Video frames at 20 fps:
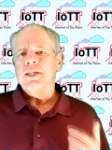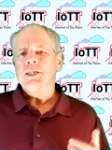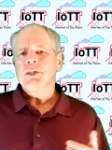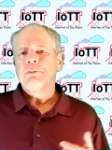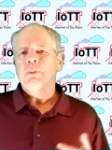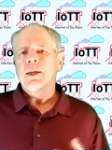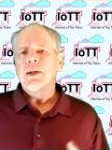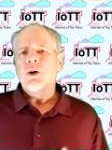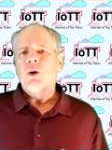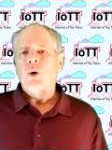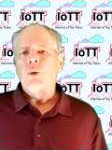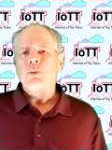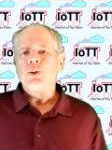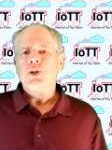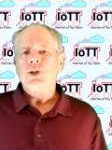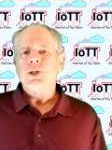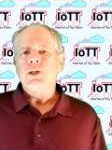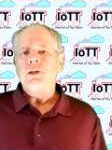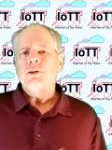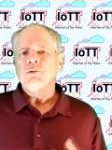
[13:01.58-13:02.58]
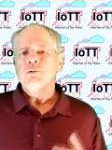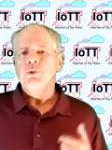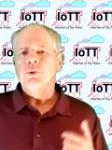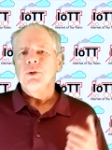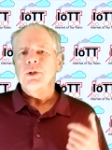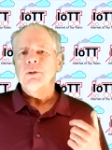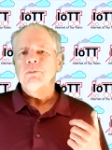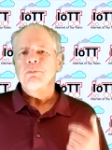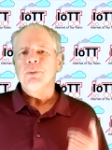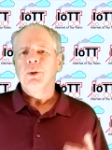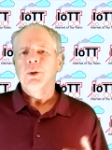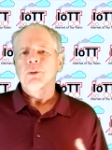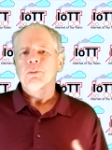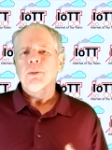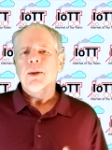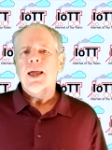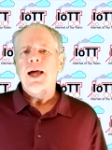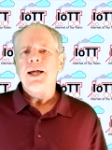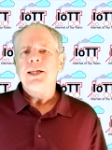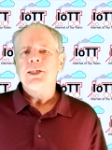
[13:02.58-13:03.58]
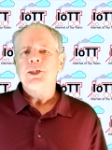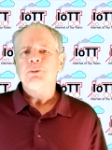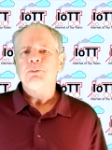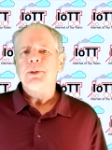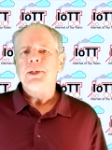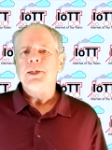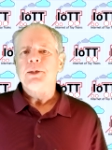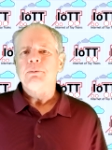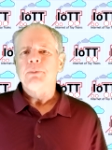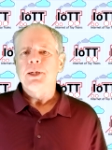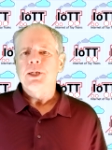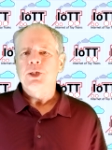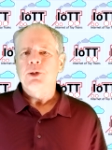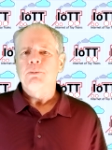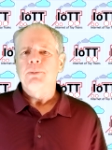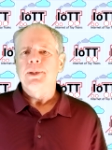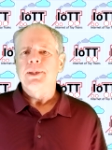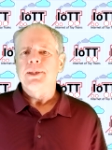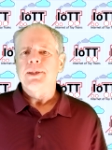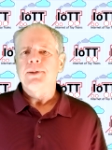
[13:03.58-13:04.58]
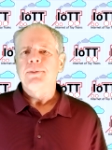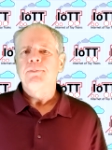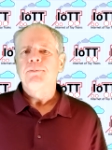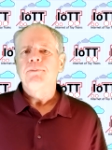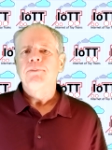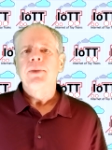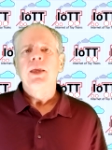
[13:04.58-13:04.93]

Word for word: display option for the purple hat speed measurement.